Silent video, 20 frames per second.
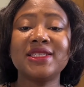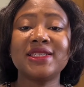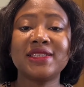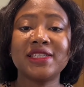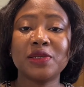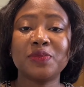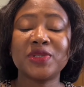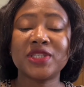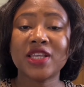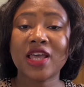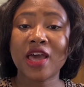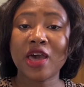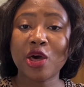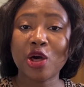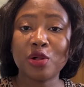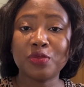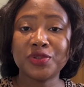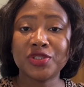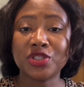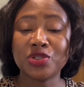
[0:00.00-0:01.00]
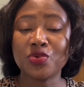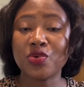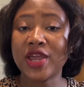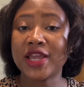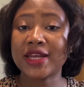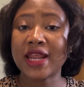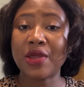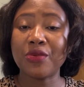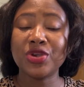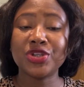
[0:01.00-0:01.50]
tips helped you, and
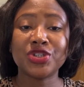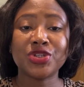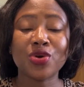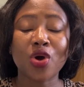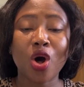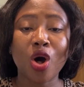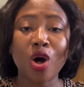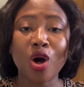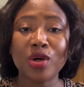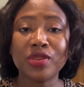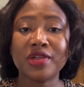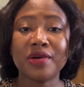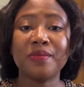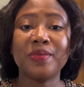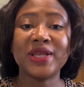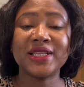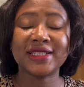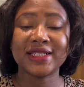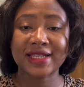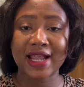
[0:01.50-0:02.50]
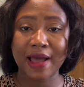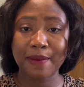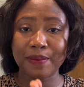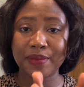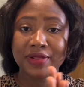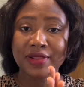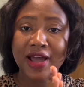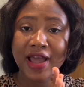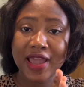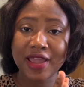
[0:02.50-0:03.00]
I wish you all the best in
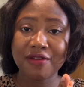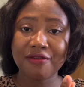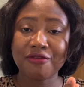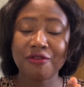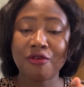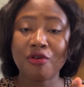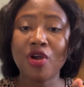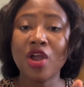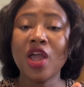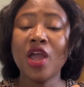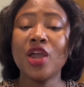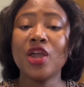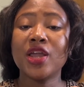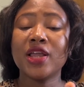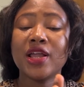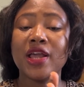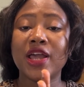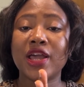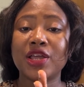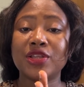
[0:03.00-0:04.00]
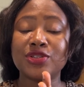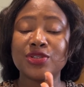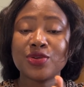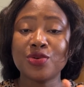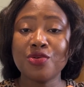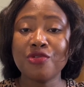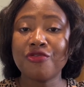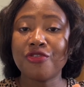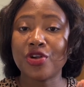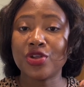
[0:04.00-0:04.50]
applying for a school
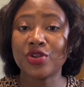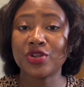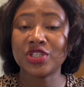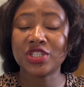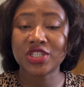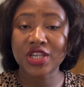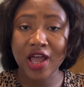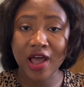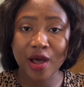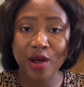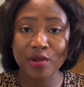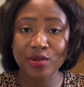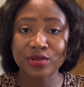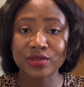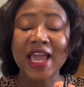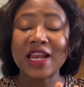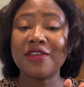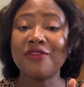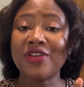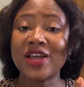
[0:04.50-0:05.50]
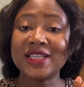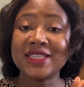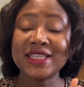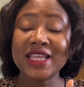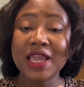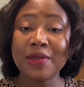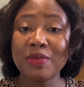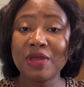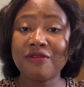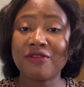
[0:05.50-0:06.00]
for your child. And if you're
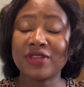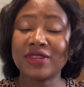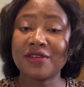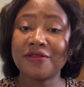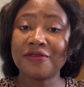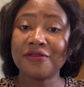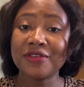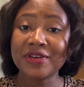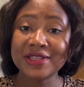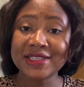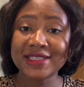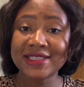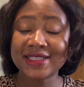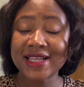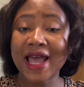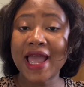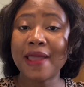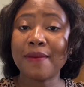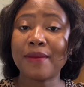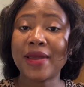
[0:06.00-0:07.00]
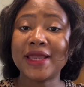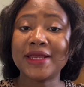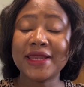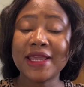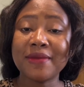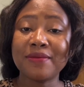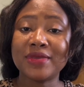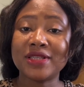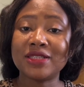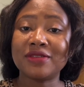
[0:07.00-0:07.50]
seeing me for the first time, my
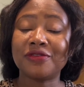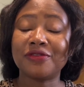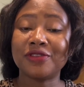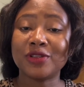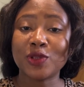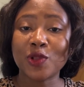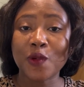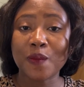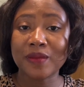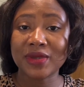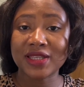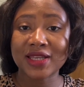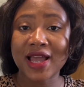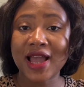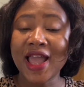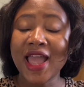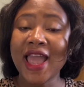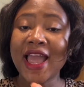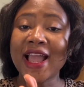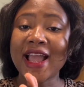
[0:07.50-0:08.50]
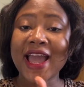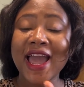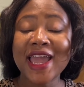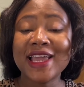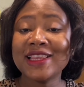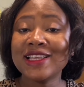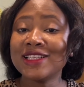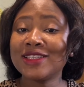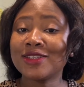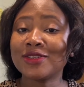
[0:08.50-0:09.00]
name is Philomena.
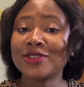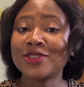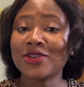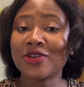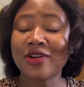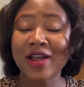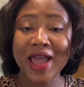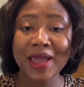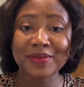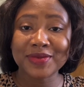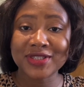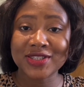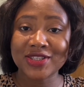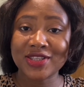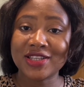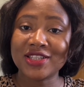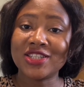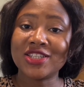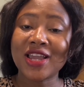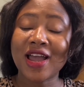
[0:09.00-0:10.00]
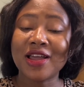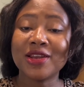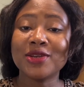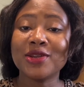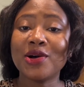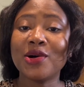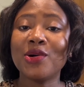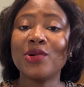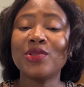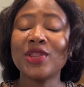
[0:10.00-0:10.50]
Kindly subscribe to the
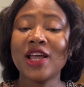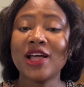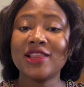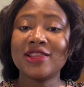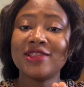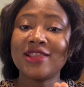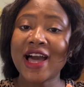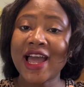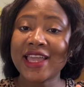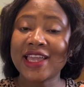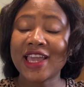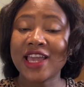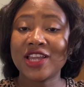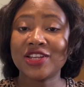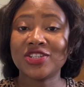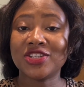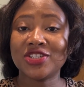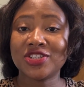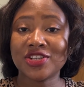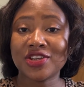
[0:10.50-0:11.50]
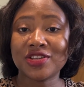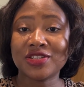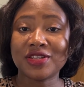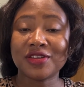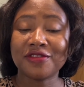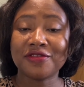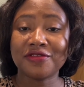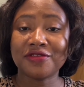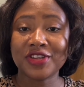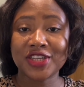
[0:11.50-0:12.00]
channel, like and share the
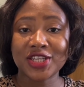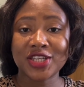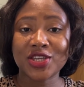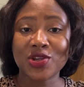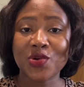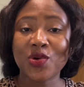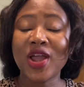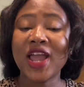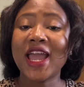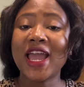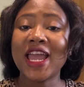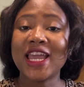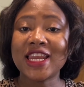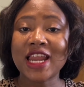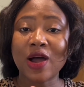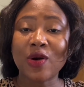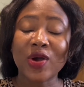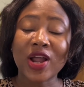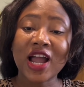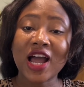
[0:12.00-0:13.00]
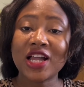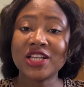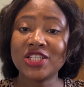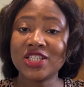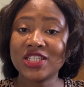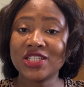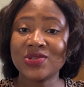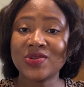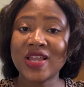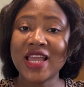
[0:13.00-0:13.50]
video, and I'll catch
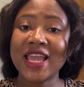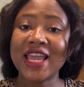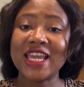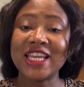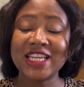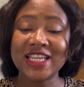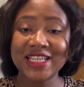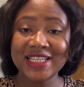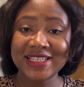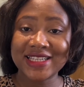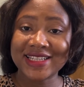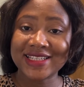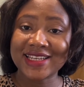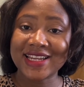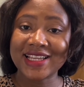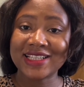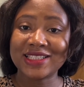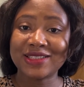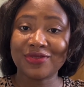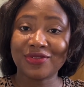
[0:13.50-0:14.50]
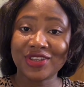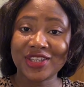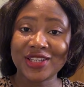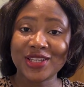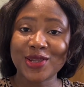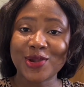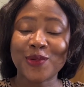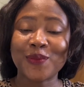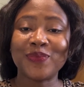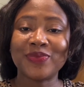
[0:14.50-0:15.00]
you in the next
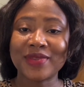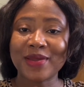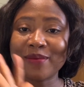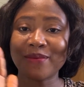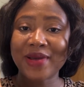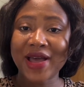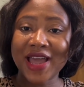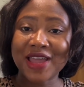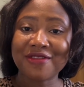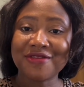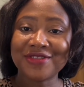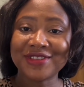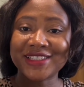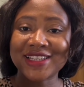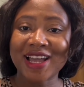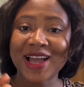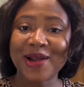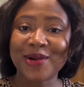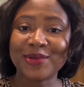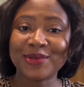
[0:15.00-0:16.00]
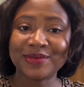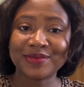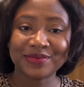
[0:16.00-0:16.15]
video. Bye for now.